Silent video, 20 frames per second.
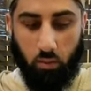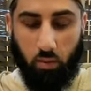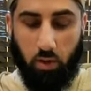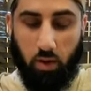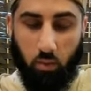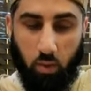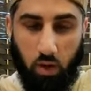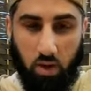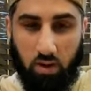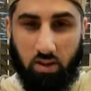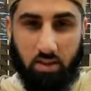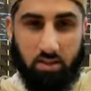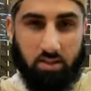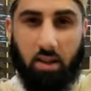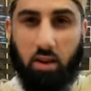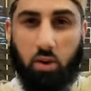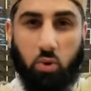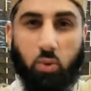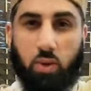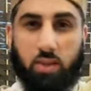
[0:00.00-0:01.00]
We
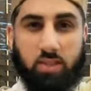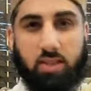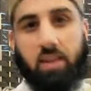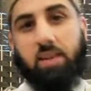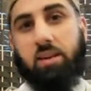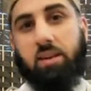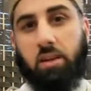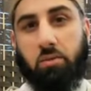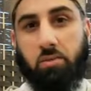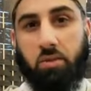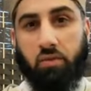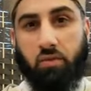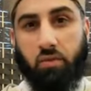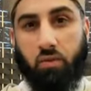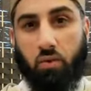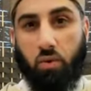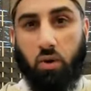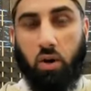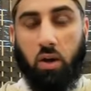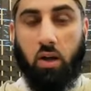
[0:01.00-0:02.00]
understand who we're standing
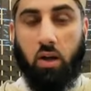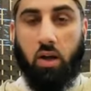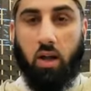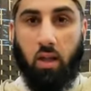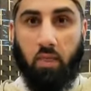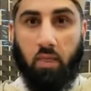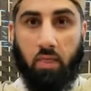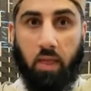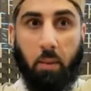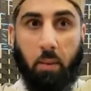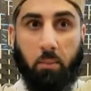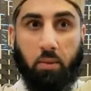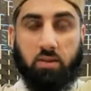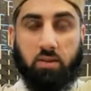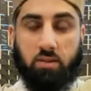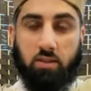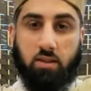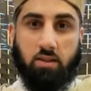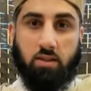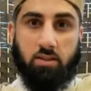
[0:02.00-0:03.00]
before, and that puts in a